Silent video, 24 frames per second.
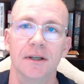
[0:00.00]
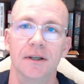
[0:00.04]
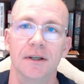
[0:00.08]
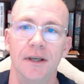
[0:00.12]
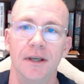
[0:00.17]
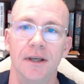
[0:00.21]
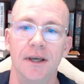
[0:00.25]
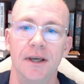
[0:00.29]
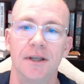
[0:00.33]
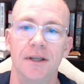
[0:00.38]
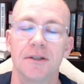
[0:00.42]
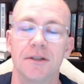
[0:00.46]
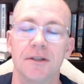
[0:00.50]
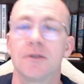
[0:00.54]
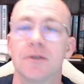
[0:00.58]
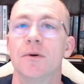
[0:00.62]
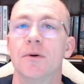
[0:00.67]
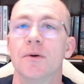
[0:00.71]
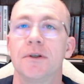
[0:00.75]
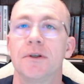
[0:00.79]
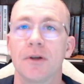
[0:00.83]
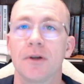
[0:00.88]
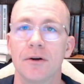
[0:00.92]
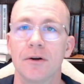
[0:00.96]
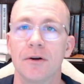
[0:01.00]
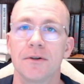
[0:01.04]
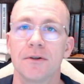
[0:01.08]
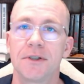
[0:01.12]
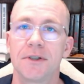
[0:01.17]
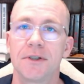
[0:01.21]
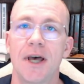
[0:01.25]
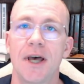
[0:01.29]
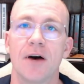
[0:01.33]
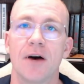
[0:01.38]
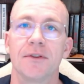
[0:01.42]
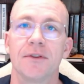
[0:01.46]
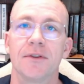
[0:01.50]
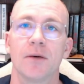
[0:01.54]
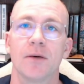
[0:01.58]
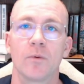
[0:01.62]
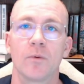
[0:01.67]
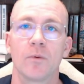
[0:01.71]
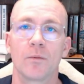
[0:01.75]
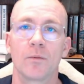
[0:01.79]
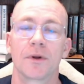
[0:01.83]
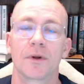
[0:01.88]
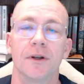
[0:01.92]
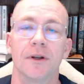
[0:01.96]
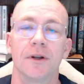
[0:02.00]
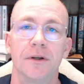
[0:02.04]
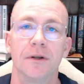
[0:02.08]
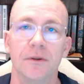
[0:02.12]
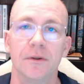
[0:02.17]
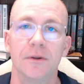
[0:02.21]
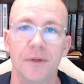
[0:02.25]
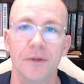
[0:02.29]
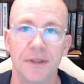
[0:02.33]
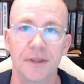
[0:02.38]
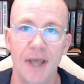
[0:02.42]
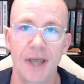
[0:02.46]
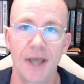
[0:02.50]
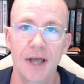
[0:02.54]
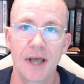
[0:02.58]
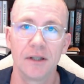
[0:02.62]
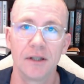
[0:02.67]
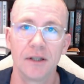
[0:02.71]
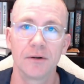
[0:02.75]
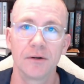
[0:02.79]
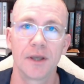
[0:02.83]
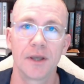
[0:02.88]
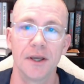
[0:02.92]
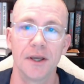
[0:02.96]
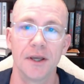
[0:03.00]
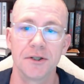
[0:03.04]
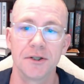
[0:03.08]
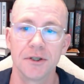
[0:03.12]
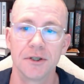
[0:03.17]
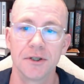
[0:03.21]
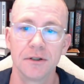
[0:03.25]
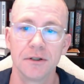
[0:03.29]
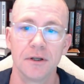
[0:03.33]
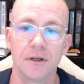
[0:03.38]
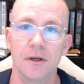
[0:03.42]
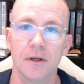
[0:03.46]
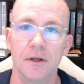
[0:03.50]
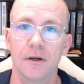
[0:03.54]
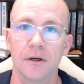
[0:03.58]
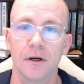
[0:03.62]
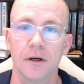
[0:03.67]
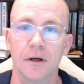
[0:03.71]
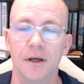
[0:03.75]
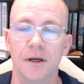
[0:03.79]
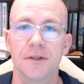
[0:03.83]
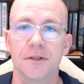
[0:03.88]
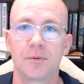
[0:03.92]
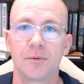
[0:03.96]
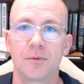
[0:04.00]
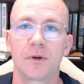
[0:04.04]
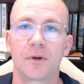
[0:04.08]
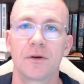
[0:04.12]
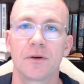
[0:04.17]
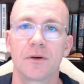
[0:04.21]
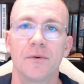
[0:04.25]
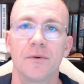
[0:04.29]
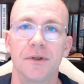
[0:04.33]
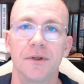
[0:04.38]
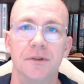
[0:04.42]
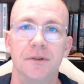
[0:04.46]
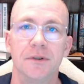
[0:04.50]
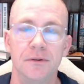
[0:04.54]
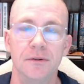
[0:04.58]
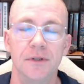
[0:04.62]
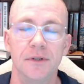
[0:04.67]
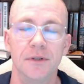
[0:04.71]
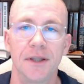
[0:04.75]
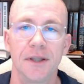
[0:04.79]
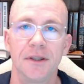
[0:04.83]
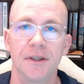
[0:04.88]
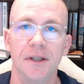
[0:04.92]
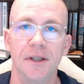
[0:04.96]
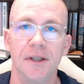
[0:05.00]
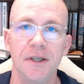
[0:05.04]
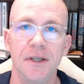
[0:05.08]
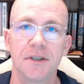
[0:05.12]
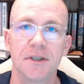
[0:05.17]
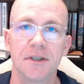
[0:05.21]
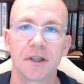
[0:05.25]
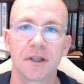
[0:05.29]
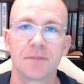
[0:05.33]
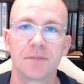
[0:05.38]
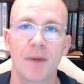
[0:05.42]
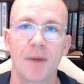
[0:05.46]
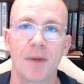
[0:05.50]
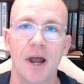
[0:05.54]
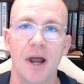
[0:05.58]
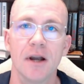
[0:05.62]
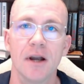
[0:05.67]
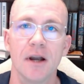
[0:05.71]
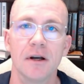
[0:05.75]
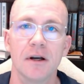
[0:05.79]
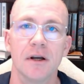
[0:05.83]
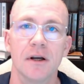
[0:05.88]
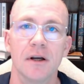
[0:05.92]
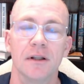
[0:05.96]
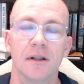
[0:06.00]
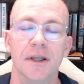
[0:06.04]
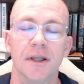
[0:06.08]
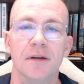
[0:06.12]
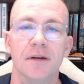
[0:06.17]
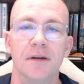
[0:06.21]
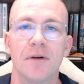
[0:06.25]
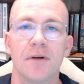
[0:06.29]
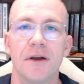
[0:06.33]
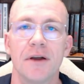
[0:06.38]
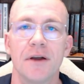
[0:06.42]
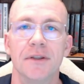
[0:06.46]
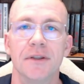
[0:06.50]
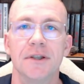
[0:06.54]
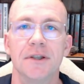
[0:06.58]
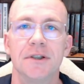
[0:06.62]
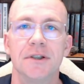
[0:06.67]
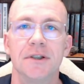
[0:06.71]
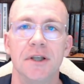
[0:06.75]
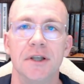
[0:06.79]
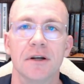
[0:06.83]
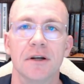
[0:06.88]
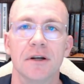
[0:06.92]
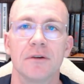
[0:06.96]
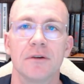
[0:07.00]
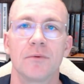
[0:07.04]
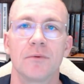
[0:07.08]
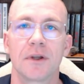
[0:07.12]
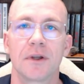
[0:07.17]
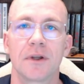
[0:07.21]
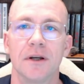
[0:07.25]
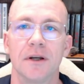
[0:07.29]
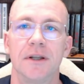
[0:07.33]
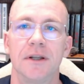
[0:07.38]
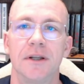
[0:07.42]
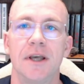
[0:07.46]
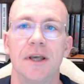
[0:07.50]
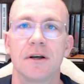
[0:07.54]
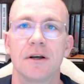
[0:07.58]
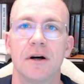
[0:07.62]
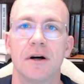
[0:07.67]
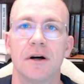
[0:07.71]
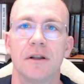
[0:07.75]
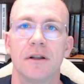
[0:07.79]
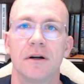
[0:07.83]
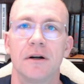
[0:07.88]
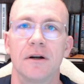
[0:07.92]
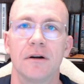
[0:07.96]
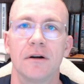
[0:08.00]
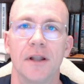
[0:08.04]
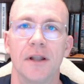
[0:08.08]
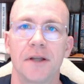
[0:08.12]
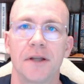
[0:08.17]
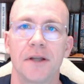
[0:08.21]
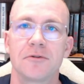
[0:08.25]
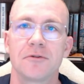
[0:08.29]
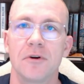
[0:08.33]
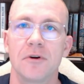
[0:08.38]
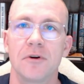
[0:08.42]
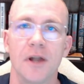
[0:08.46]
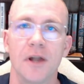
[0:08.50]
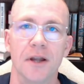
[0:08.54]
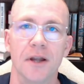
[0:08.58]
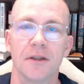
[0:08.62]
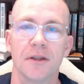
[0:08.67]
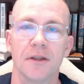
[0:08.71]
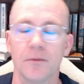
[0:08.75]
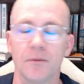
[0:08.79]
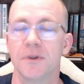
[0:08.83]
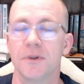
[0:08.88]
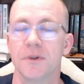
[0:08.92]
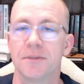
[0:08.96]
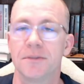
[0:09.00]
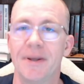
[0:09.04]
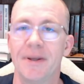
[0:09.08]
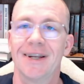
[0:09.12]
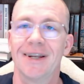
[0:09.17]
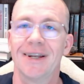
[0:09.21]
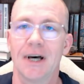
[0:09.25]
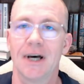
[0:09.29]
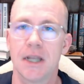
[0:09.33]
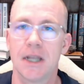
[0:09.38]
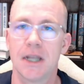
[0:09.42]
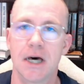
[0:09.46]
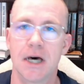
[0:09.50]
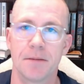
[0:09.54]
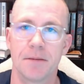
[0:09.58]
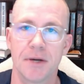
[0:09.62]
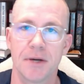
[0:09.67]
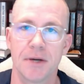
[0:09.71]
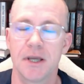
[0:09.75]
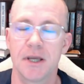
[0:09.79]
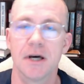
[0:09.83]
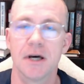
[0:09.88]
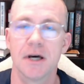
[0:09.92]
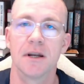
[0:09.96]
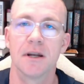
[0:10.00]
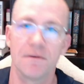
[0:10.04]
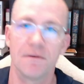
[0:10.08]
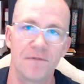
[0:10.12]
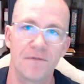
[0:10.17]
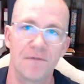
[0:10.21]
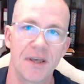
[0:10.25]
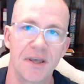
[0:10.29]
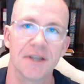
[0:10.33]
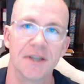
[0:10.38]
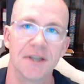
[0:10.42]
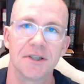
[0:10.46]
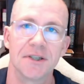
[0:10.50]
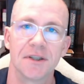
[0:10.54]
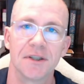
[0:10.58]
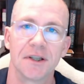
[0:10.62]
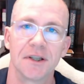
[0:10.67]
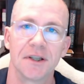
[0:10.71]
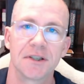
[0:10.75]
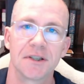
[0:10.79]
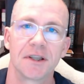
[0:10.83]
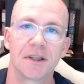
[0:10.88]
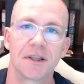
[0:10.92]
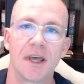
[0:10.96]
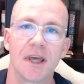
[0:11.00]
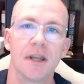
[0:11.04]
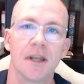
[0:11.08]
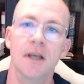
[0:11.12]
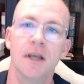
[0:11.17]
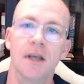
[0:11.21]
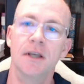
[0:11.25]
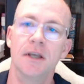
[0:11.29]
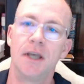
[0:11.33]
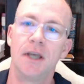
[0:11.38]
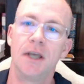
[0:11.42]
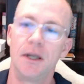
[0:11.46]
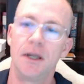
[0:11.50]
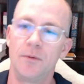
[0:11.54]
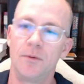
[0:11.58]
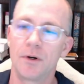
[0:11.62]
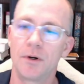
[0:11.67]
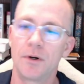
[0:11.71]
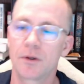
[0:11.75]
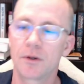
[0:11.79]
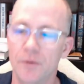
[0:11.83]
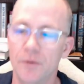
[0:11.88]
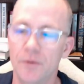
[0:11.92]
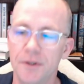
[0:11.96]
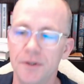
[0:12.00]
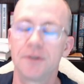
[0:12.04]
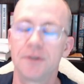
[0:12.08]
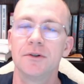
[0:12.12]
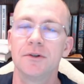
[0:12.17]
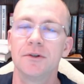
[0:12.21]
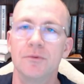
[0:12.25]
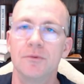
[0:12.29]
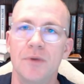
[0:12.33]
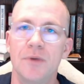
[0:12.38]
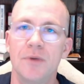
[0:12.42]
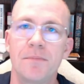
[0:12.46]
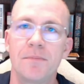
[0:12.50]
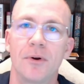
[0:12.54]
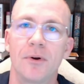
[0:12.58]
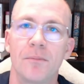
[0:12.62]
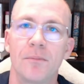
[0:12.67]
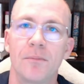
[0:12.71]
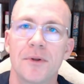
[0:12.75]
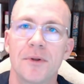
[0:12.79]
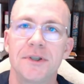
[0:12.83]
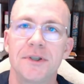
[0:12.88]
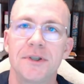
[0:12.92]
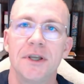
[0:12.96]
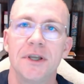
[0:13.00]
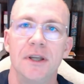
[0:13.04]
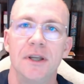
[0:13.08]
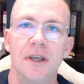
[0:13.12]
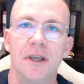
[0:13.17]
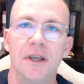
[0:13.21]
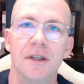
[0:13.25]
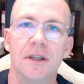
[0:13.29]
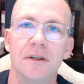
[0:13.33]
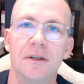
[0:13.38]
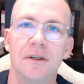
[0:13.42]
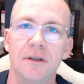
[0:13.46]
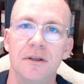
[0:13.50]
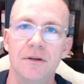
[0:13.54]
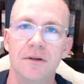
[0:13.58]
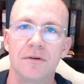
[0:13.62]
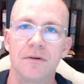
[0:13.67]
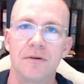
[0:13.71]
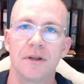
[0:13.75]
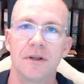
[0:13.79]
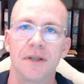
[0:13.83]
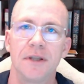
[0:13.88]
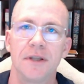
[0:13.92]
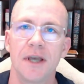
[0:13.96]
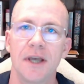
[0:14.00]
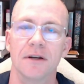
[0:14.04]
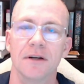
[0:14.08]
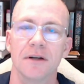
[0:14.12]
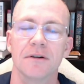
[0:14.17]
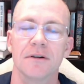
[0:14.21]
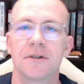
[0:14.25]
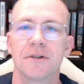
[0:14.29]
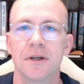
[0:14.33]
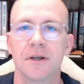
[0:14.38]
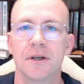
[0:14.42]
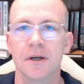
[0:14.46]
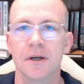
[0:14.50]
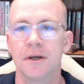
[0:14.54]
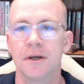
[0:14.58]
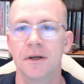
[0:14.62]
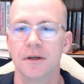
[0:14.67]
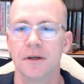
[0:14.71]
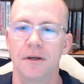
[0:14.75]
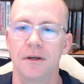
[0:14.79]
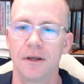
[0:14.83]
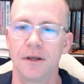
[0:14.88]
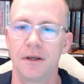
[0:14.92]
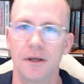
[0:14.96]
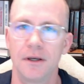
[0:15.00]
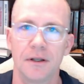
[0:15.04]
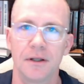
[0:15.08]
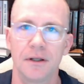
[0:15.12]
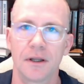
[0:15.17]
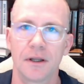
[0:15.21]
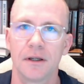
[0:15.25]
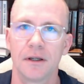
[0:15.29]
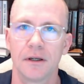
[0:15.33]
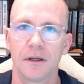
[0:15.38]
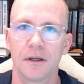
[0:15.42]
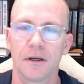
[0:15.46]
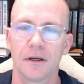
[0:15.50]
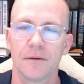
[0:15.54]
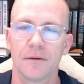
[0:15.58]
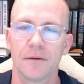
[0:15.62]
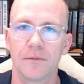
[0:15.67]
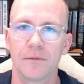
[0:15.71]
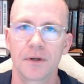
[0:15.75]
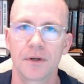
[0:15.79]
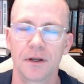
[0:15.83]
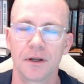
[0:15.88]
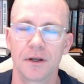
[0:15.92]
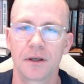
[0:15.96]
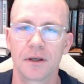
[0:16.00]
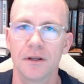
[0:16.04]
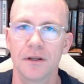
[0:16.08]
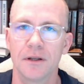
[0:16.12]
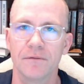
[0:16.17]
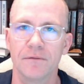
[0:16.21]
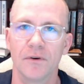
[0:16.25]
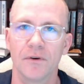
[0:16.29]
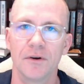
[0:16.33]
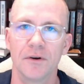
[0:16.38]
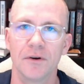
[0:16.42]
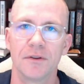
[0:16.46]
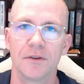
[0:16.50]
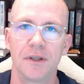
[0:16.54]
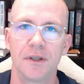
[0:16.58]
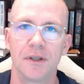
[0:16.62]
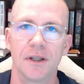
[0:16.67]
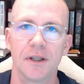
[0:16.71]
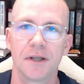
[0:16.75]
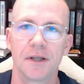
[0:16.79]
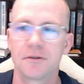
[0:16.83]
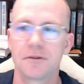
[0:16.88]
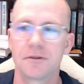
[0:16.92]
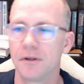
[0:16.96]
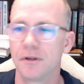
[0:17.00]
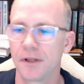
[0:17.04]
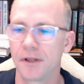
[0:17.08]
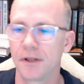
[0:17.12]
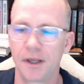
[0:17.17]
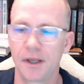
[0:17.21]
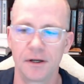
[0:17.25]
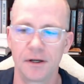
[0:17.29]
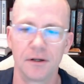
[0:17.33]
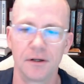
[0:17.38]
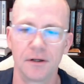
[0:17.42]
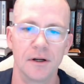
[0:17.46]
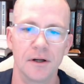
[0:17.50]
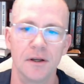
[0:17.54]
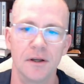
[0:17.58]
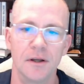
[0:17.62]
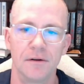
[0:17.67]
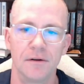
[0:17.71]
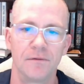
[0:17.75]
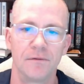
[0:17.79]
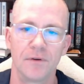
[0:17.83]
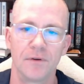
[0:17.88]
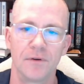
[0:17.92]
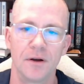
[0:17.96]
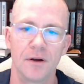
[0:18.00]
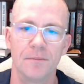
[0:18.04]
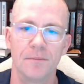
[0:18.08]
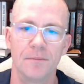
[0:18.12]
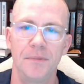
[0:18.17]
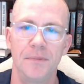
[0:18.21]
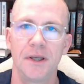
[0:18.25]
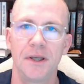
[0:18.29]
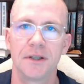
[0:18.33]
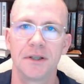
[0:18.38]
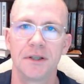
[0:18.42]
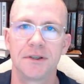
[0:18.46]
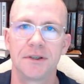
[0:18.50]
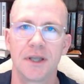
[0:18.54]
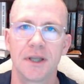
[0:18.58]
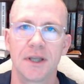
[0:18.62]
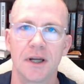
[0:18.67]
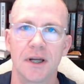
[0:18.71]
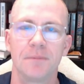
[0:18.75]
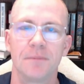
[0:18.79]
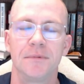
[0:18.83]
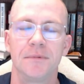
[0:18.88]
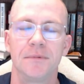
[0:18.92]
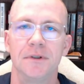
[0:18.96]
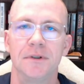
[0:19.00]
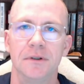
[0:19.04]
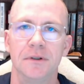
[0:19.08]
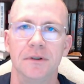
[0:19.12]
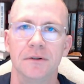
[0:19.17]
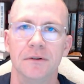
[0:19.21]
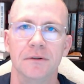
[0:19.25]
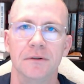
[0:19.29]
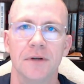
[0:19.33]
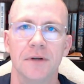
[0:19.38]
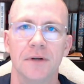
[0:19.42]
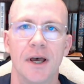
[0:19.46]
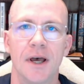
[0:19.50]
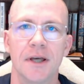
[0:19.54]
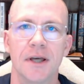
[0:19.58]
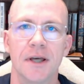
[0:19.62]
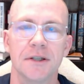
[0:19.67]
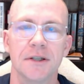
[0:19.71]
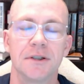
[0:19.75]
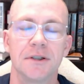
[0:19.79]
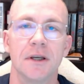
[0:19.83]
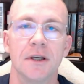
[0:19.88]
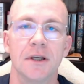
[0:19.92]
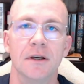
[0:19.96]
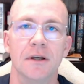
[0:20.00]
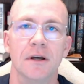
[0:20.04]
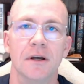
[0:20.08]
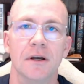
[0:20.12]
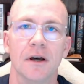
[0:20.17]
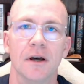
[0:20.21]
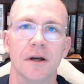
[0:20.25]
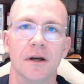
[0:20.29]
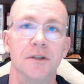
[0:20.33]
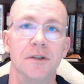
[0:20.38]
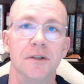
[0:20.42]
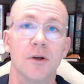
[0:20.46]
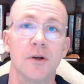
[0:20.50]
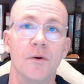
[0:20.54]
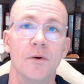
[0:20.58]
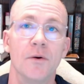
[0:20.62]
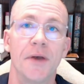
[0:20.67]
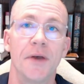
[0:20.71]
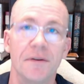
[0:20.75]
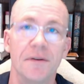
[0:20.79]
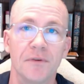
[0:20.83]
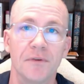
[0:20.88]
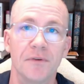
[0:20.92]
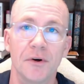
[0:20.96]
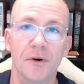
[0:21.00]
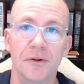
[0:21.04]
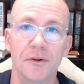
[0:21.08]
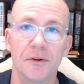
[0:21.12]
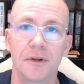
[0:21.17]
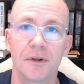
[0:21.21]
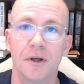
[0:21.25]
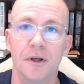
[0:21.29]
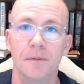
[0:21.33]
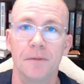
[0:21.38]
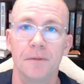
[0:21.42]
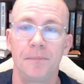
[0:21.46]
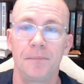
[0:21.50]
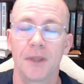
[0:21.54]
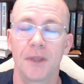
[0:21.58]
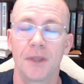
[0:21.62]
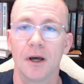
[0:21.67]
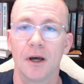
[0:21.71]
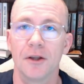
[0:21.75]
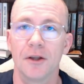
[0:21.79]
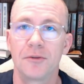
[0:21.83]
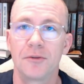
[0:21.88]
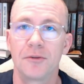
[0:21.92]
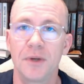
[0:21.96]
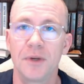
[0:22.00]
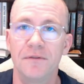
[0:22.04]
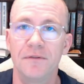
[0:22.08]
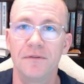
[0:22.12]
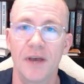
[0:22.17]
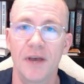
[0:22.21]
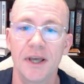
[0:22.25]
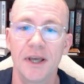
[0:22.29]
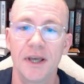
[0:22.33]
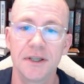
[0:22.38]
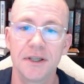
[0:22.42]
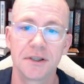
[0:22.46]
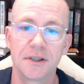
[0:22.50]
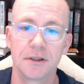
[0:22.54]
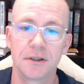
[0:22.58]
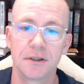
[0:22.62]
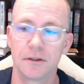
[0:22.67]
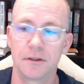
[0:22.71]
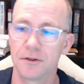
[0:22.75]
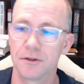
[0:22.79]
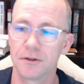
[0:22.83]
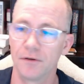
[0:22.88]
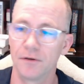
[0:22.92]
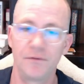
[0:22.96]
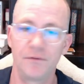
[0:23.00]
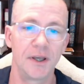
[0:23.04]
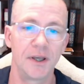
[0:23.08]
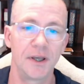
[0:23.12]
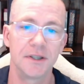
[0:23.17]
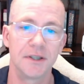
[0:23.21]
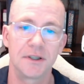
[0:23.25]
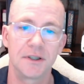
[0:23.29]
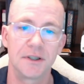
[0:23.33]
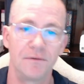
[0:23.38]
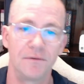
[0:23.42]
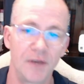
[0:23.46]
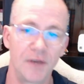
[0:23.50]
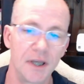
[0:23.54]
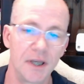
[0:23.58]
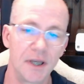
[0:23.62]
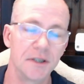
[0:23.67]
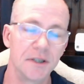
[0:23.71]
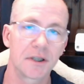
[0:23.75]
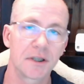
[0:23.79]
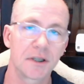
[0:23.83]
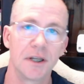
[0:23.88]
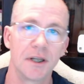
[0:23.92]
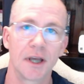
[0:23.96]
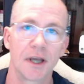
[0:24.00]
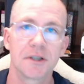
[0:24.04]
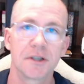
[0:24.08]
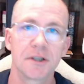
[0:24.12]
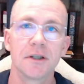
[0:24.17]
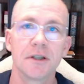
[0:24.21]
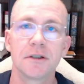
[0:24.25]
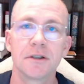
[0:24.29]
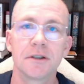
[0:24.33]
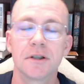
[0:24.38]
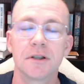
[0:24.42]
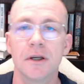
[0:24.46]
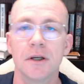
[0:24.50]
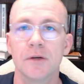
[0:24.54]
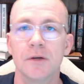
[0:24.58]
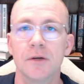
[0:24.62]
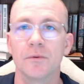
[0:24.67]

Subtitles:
And so it turns out that what we're going to do at that location is we're going to let the lease expire later on this year, and we're going to take all our electrical gear that we spent a lot of money on and fans and things like that, and we're going to repurpose it into containers. And we're going to convert the electrical gear from being set up to as 208 volt 3-phase, so phase-to-phase connections.